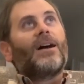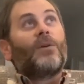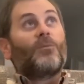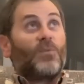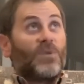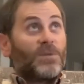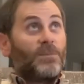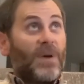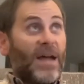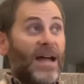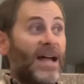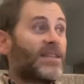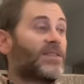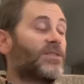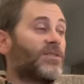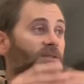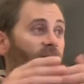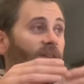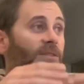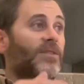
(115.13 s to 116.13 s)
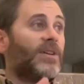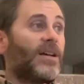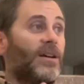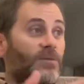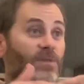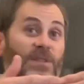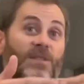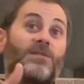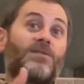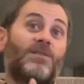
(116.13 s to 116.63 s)
was pastor of, I
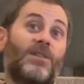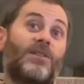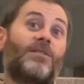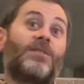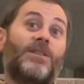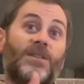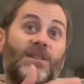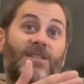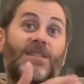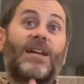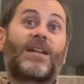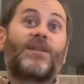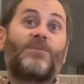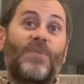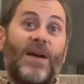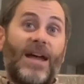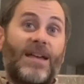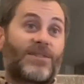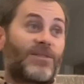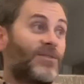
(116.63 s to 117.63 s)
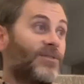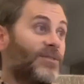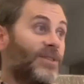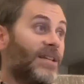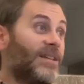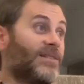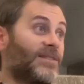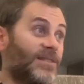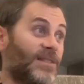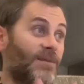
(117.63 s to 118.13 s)
was just luckily the second pastor. They
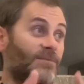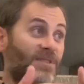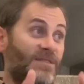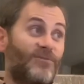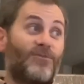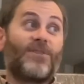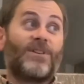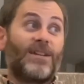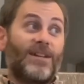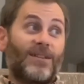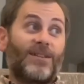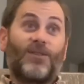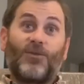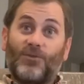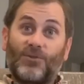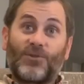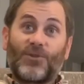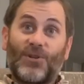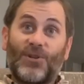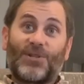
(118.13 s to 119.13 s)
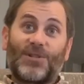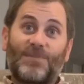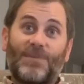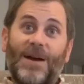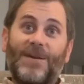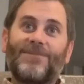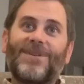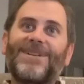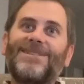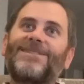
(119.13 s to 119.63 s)
didn't set me free on a whole church
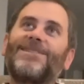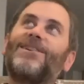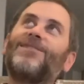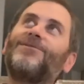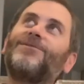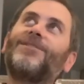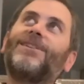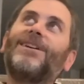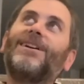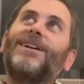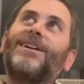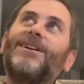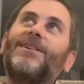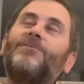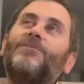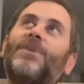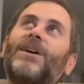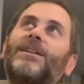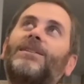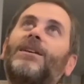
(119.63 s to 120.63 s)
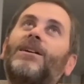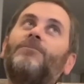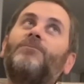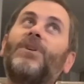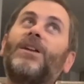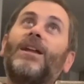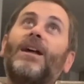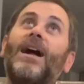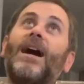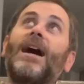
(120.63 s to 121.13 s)
by myself back then.
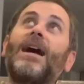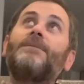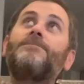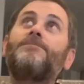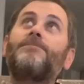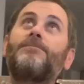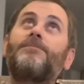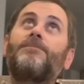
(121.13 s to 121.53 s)
But I